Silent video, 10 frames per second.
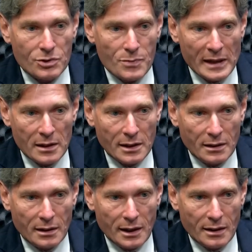spending
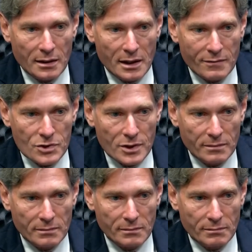and the deficit.
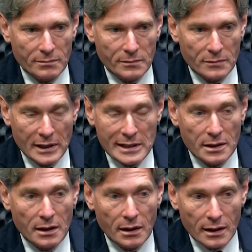They
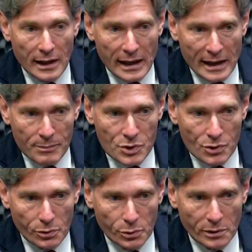did
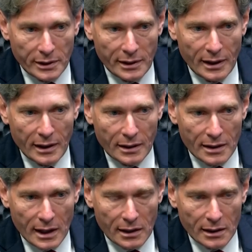absolutely
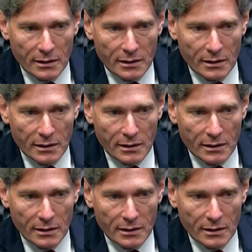nothing.